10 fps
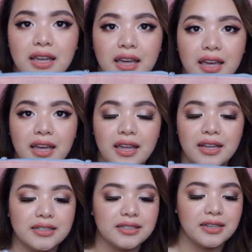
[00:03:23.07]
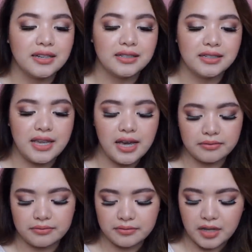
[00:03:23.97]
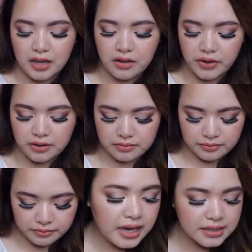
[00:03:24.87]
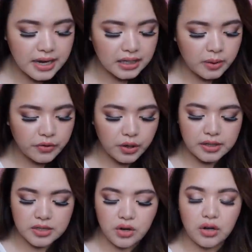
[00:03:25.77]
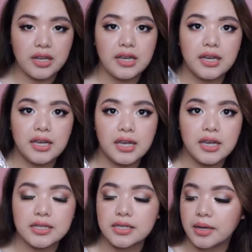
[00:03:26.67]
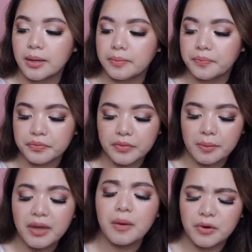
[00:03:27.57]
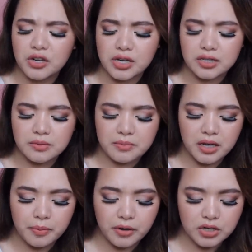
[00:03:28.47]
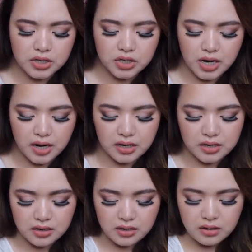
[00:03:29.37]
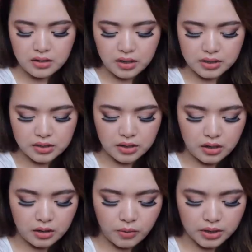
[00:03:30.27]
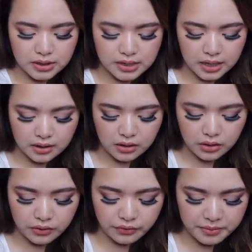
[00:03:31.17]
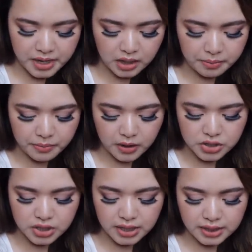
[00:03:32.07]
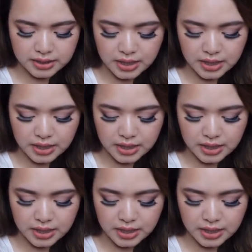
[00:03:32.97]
And, uh, yeah, I love it. Last item for this haul is um, makeup brushes. Makeup brushes siya. It's uh, one set of makeup brushes.